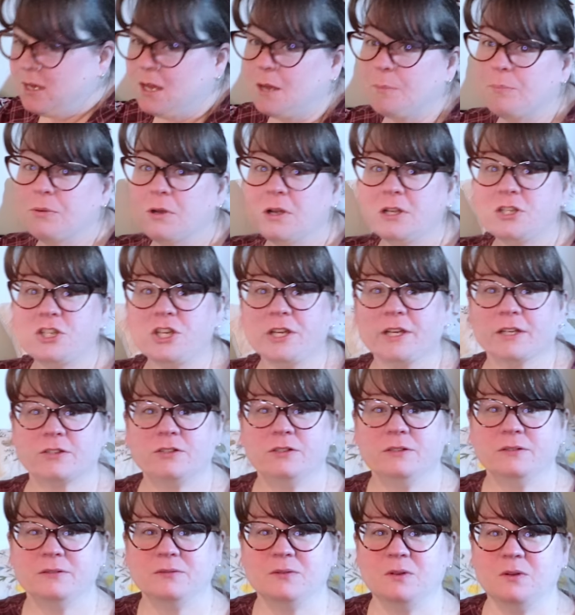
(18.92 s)
a
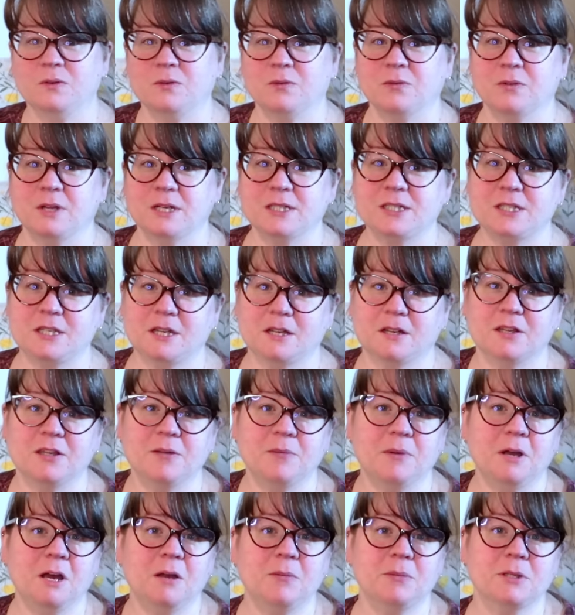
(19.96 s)
project resting on
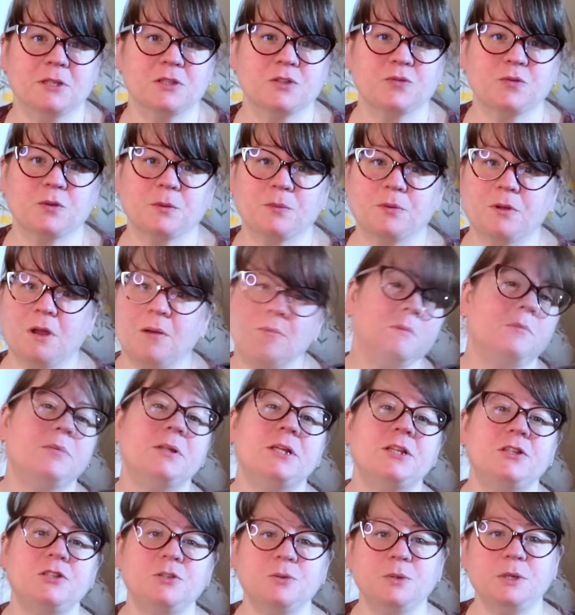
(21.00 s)
the bobbins for
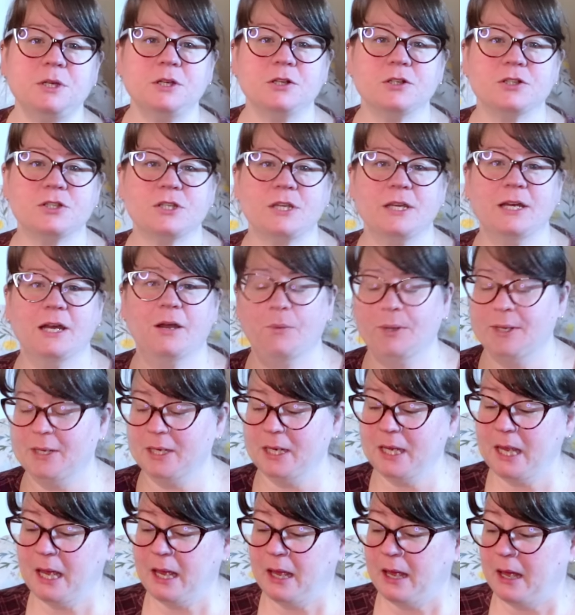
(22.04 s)
probably 2 years now,
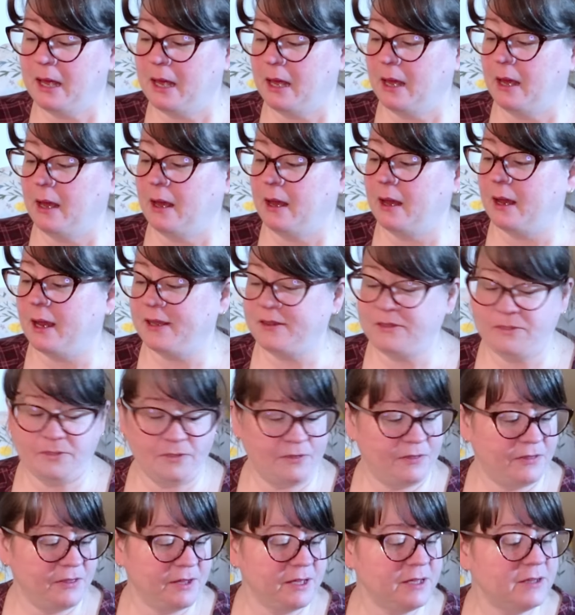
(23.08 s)
and I
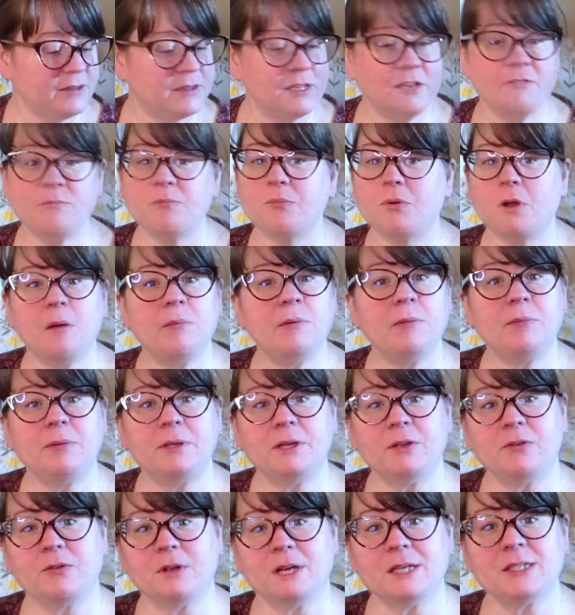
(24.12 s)
think they've
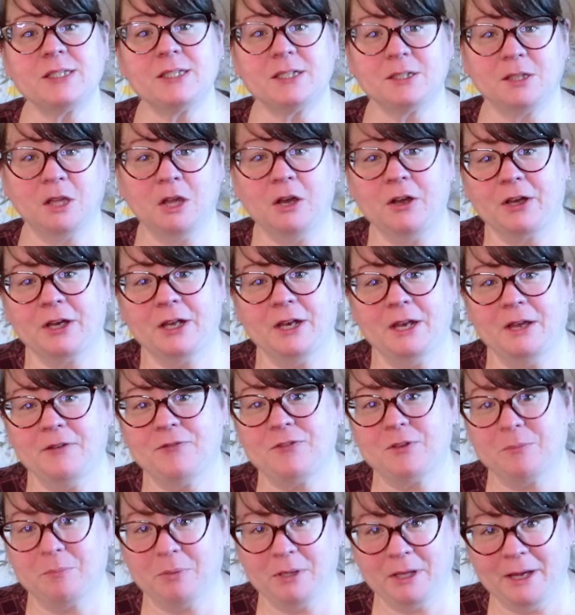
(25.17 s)
probably rested long
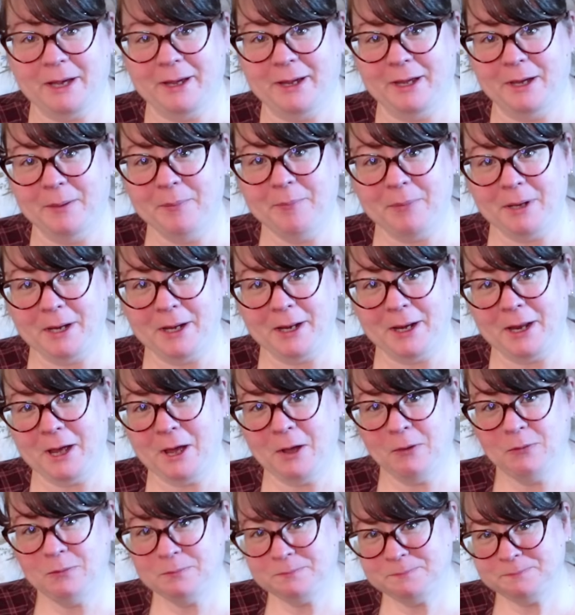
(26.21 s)
enough to ply up by
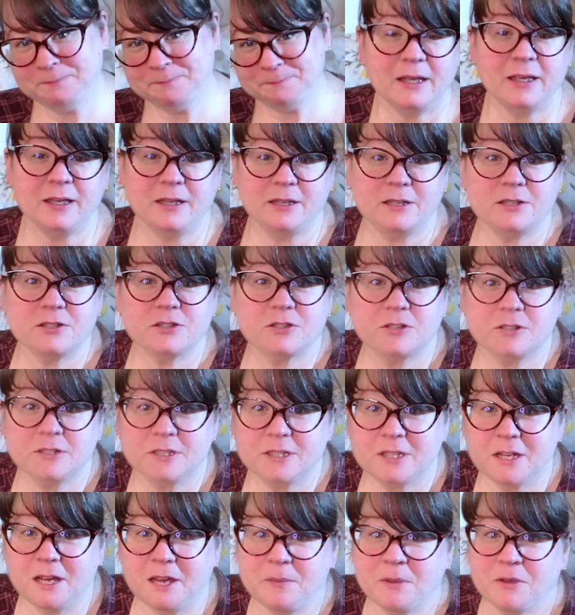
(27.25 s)
now. It is
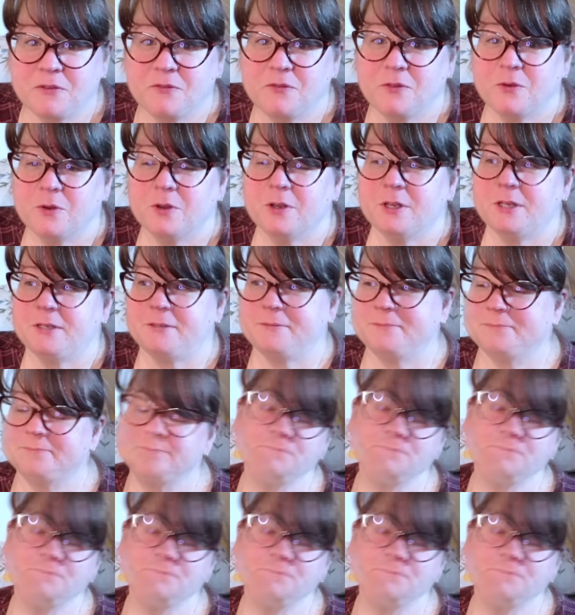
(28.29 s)
good timing for it.